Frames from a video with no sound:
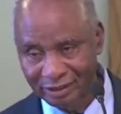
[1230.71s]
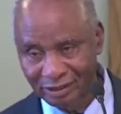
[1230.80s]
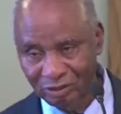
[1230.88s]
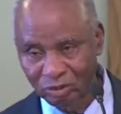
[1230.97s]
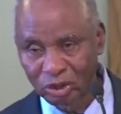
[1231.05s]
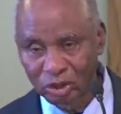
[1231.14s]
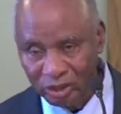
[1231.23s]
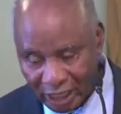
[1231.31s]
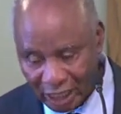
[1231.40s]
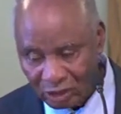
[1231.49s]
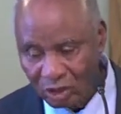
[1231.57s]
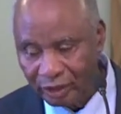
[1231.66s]
Yeah. When you
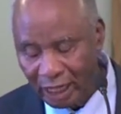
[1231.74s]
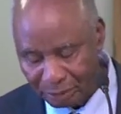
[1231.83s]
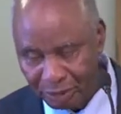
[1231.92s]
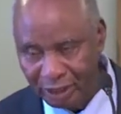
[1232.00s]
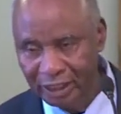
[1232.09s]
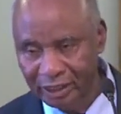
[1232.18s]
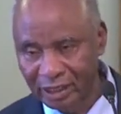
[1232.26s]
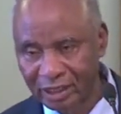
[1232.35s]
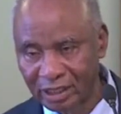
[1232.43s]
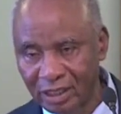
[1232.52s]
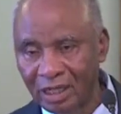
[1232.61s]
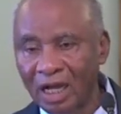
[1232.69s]
tell God that, mean it.
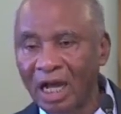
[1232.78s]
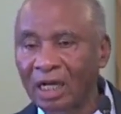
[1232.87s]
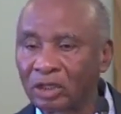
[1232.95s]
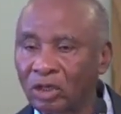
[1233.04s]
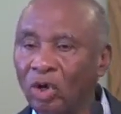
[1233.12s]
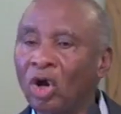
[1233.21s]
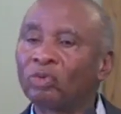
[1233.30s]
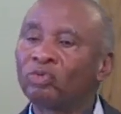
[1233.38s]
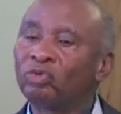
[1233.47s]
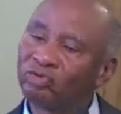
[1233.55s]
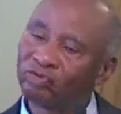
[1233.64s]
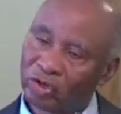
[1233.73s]
Yeah. And God
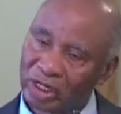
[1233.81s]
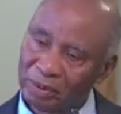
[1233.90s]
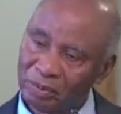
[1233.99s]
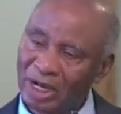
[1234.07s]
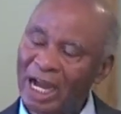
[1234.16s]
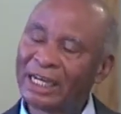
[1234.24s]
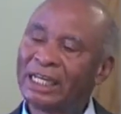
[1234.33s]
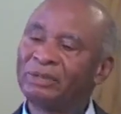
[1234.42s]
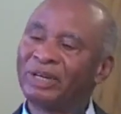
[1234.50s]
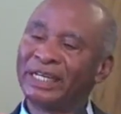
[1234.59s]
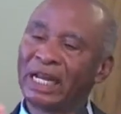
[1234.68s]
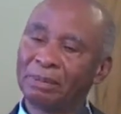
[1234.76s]
will forgive you. And He'll
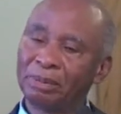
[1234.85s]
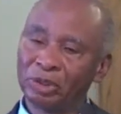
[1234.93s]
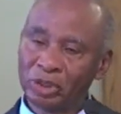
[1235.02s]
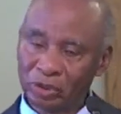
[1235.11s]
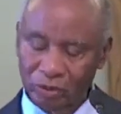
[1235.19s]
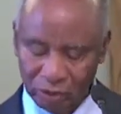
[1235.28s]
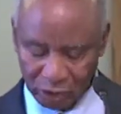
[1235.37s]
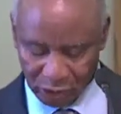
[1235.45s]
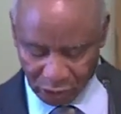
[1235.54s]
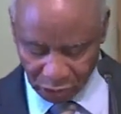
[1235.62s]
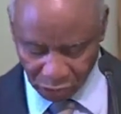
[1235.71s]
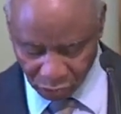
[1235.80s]
enable you
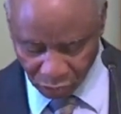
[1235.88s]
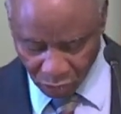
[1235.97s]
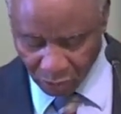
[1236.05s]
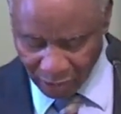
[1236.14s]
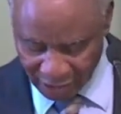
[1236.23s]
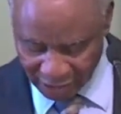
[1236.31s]
to go and